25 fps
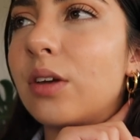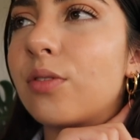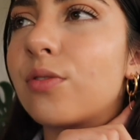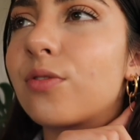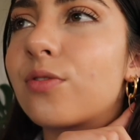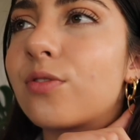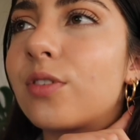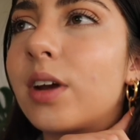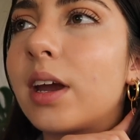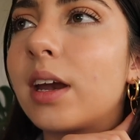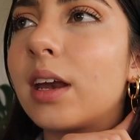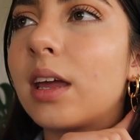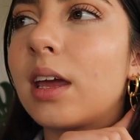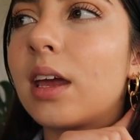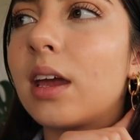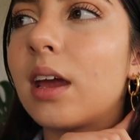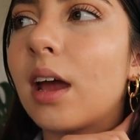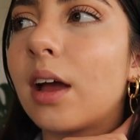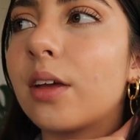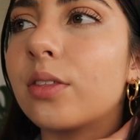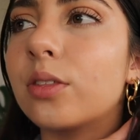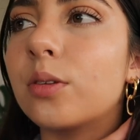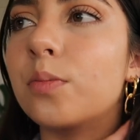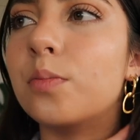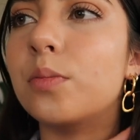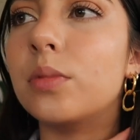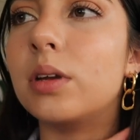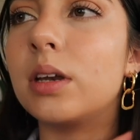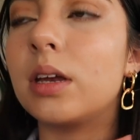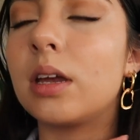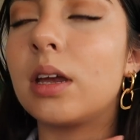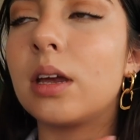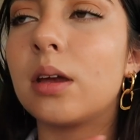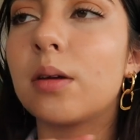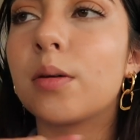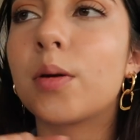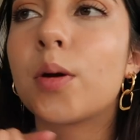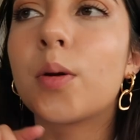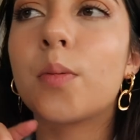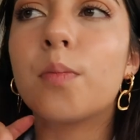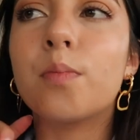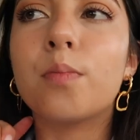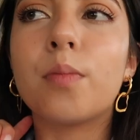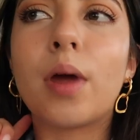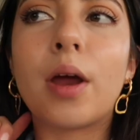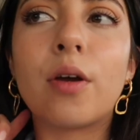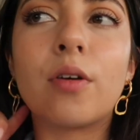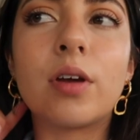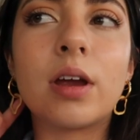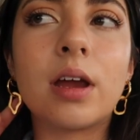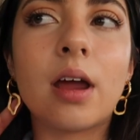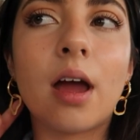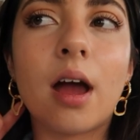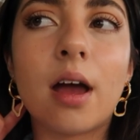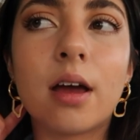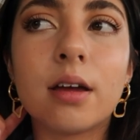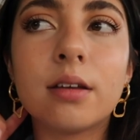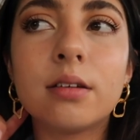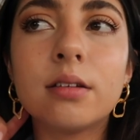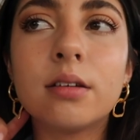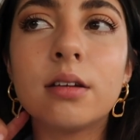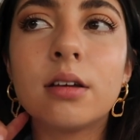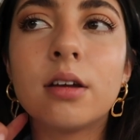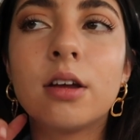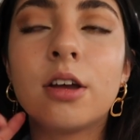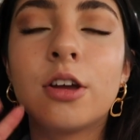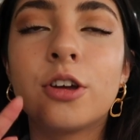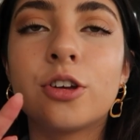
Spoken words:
Freddy and the mini Marianne,